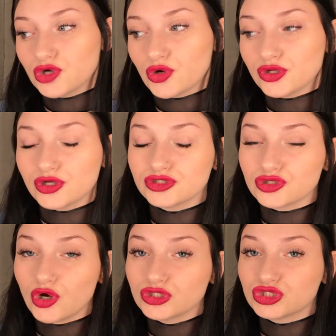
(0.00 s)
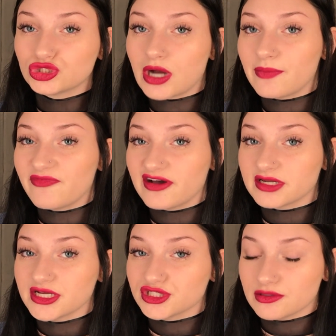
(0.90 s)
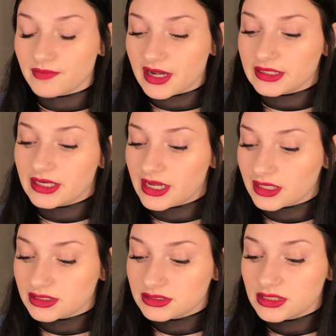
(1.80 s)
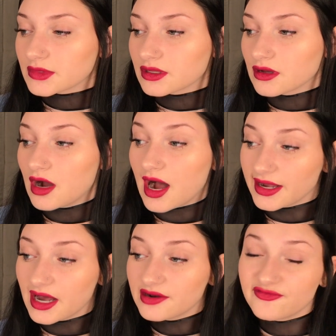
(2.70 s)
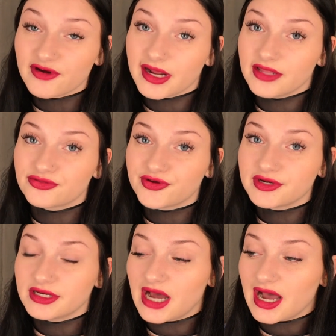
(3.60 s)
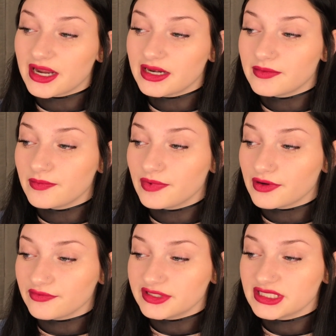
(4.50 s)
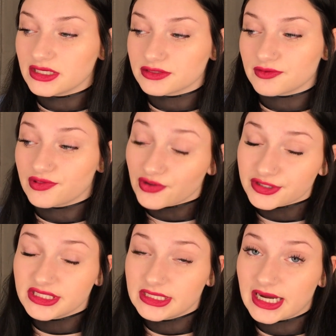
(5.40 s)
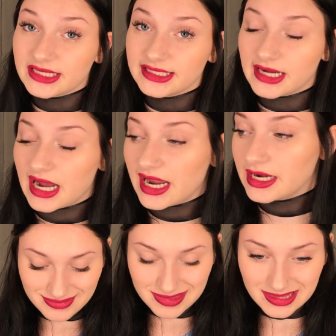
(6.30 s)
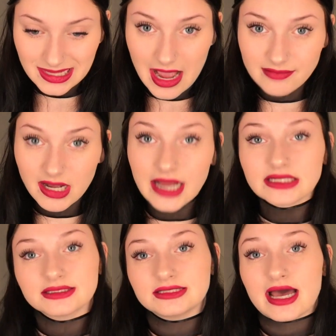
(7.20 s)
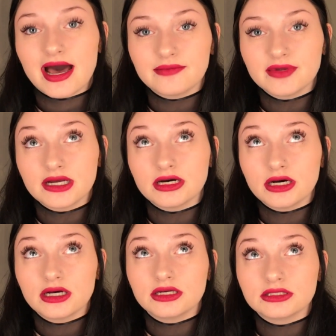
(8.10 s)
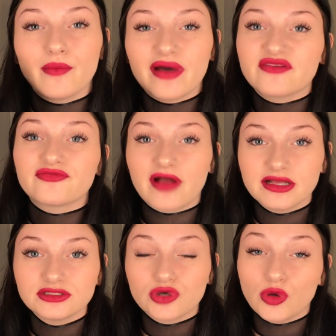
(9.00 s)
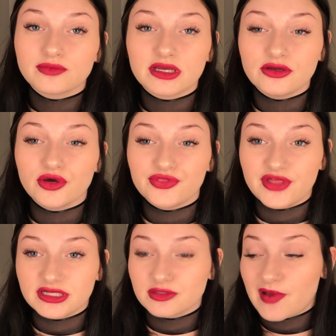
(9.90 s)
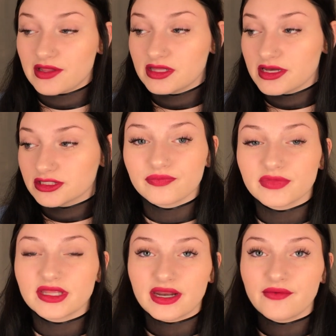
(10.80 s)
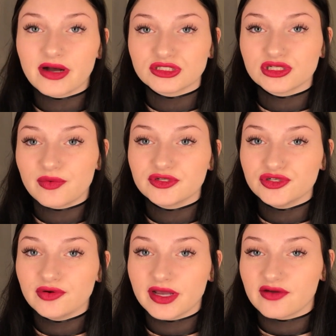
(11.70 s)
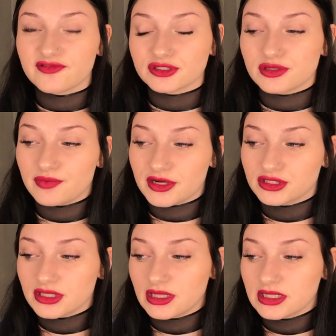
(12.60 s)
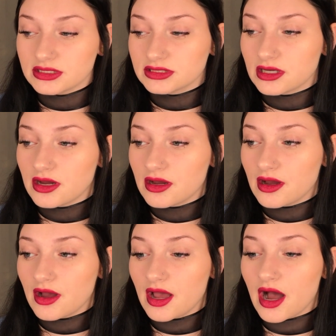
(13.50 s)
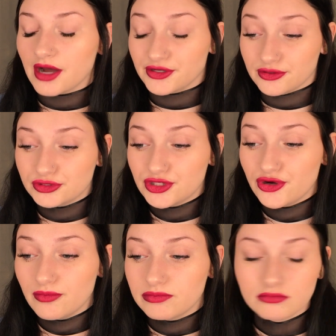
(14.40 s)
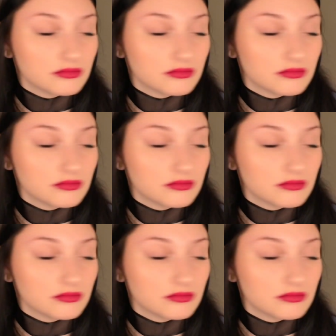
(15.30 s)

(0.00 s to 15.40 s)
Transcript: Total Control Drop Foundation by NYX. I got it for $8.39, but it retails for $13.99. I'm kind of sad because my friend told me good things about this, but then I watched someone do like a first impression on this on YouTube,